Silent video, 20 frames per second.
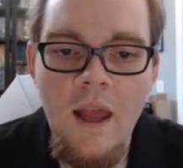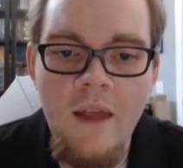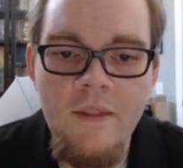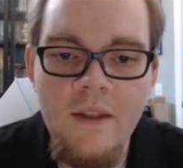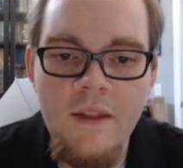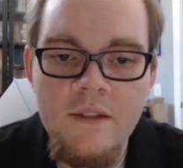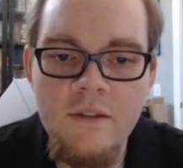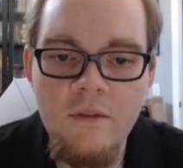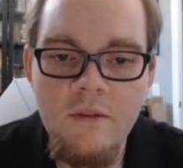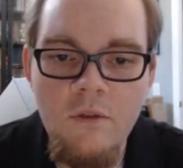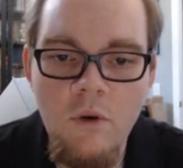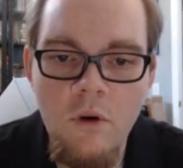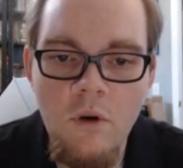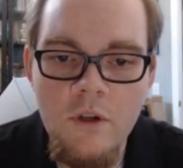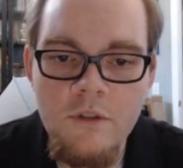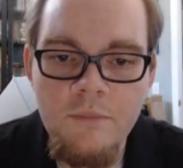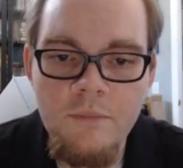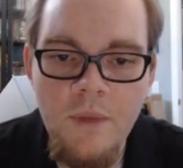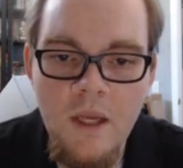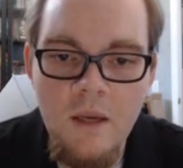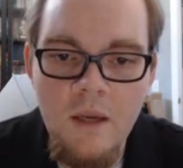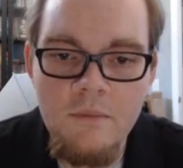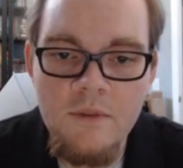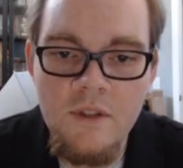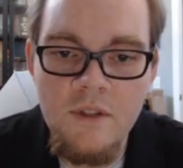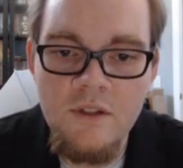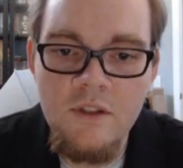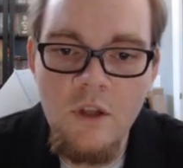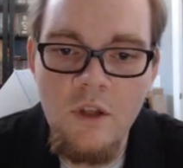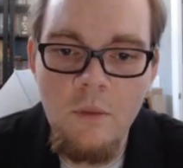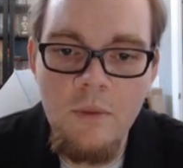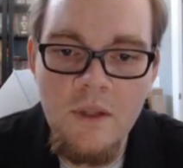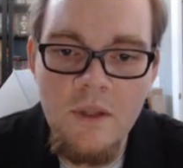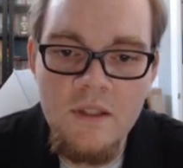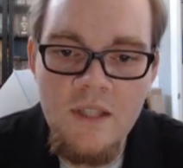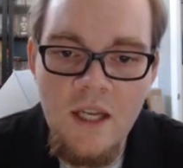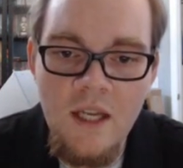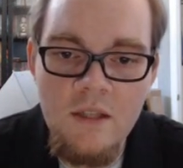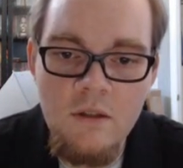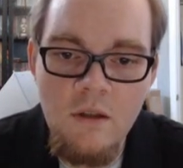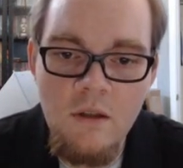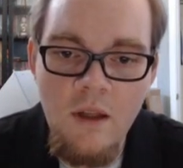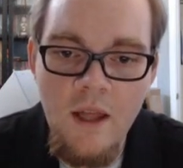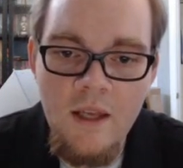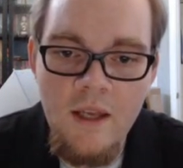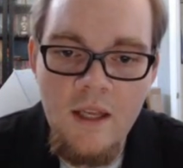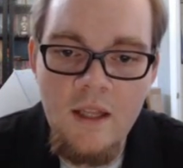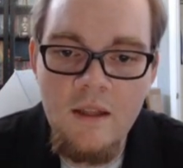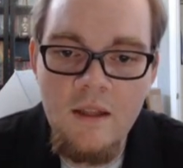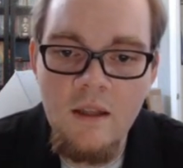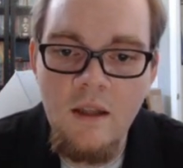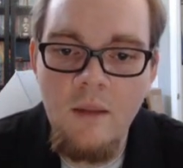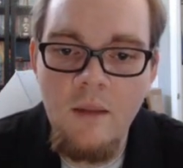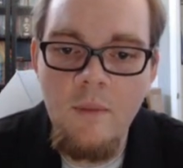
And this, of course, becomes the slope of the tangent line in the